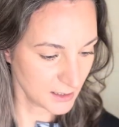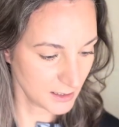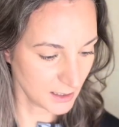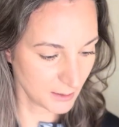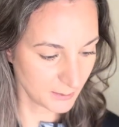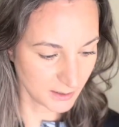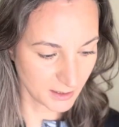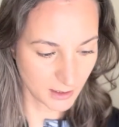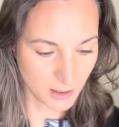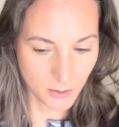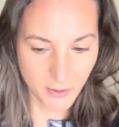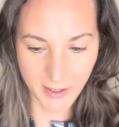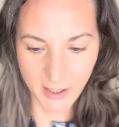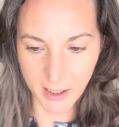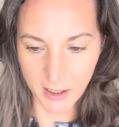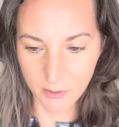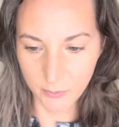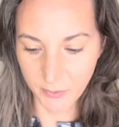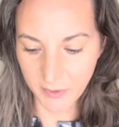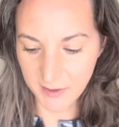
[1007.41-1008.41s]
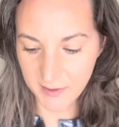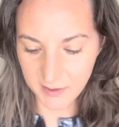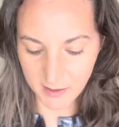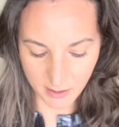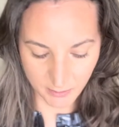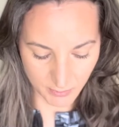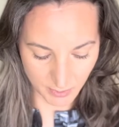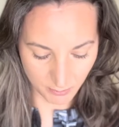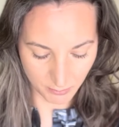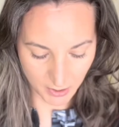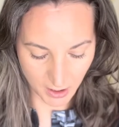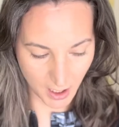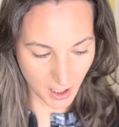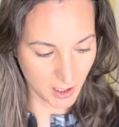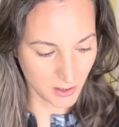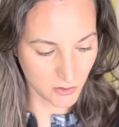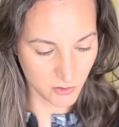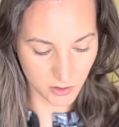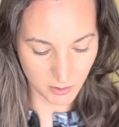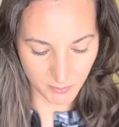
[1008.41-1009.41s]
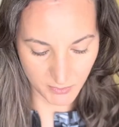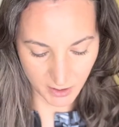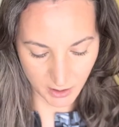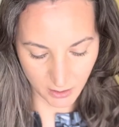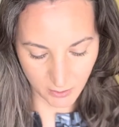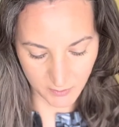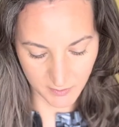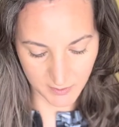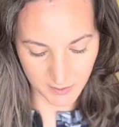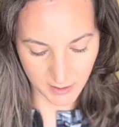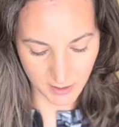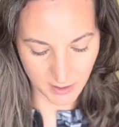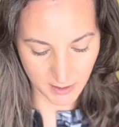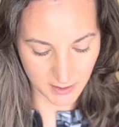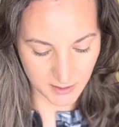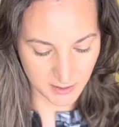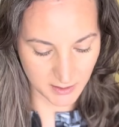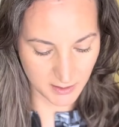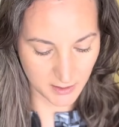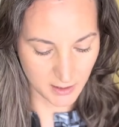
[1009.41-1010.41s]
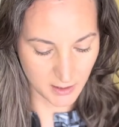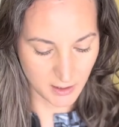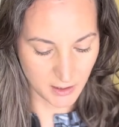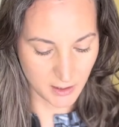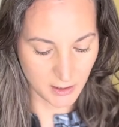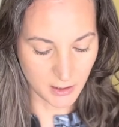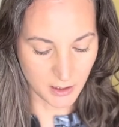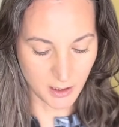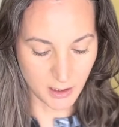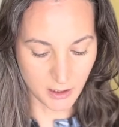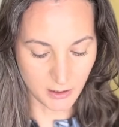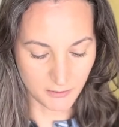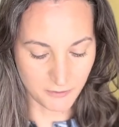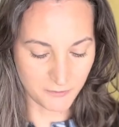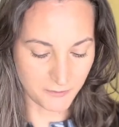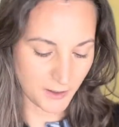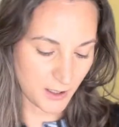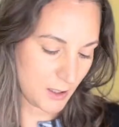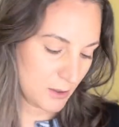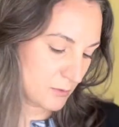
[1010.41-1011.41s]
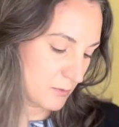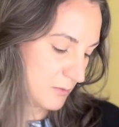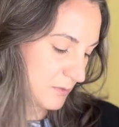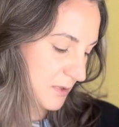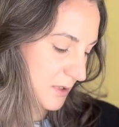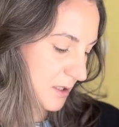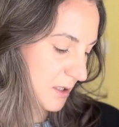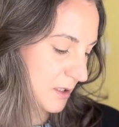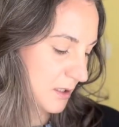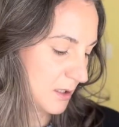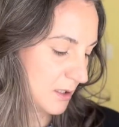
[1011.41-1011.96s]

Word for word: I'm gonna go ahead with some blush. I'm gonna use these found